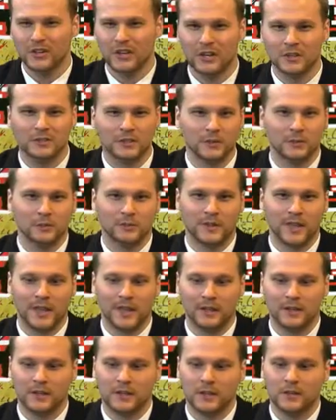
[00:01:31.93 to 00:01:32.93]
country
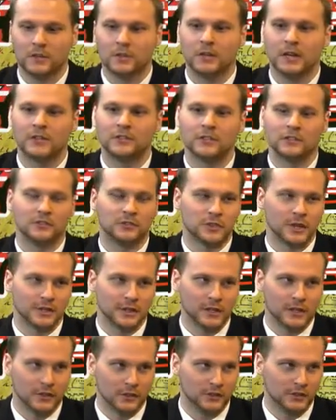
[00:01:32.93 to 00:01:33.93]
that the United States is trying
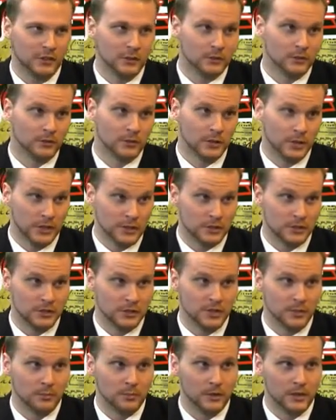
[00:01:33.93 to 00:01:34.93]
to get a secret
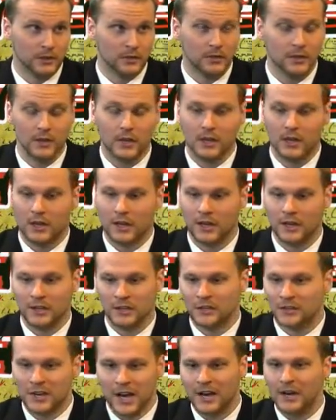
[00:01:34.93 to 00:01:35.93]
relationship with,
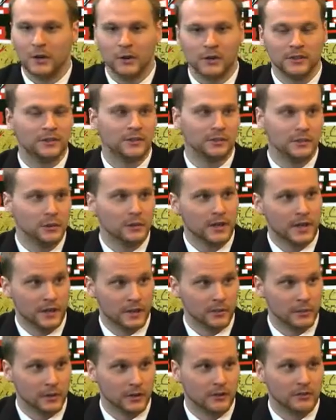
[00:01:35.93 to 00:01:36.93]
you're not going to do it
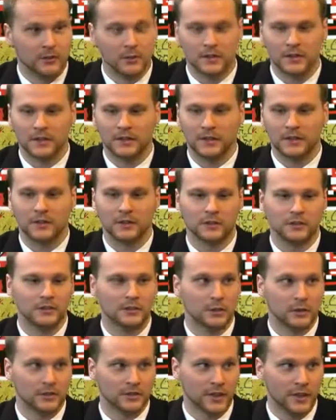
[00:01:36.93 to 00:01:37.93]
anymore if you think that this is
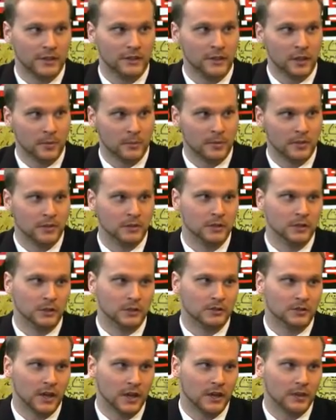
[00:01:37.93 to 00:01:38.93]
going to end up in the New
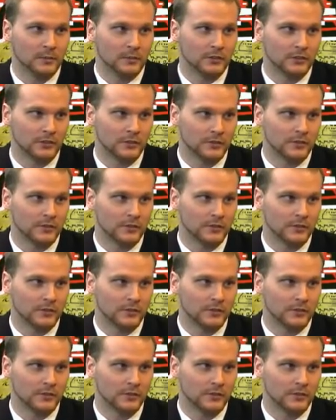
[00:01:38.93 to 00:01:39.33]
York Times.